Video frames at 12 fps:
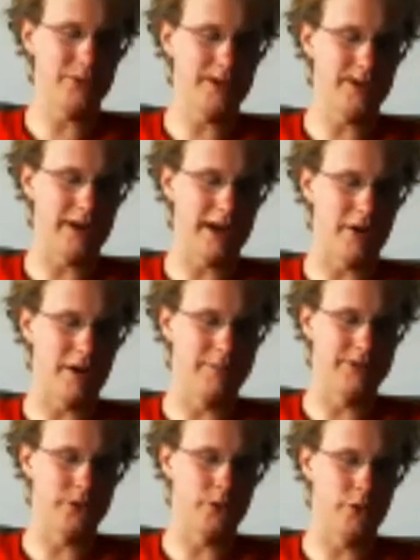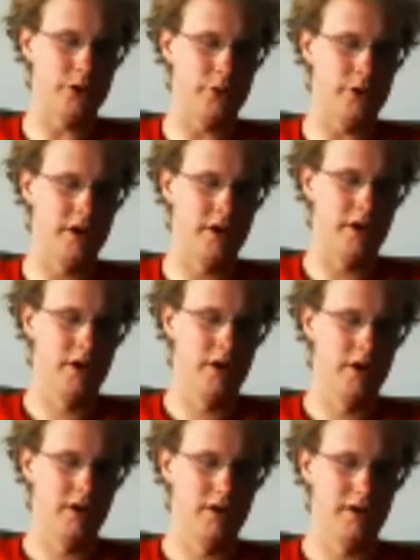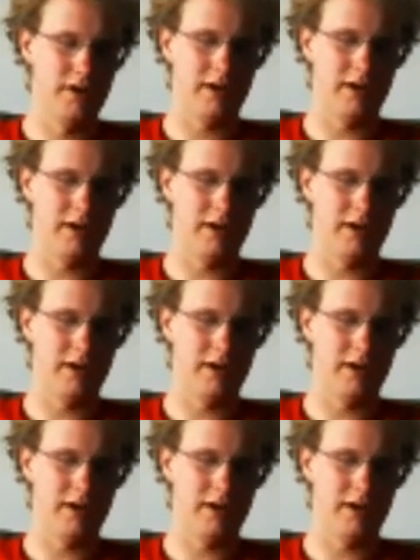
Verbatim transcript: Twitter now. I'm screwed. I just did